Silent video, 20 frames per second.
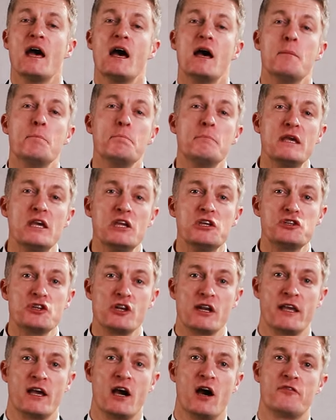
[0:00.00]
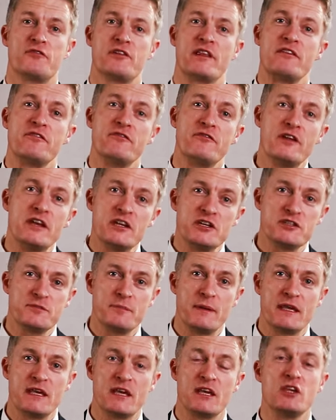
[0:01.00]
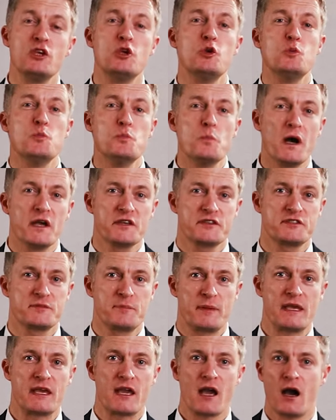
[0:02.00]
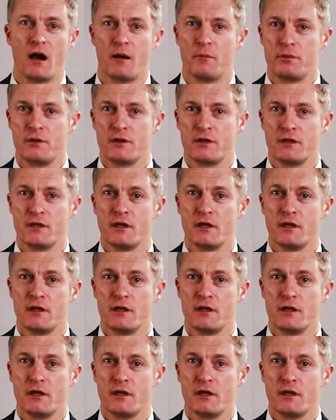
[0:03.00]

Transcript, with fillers: Immediately after they finish speaking, you must speak up.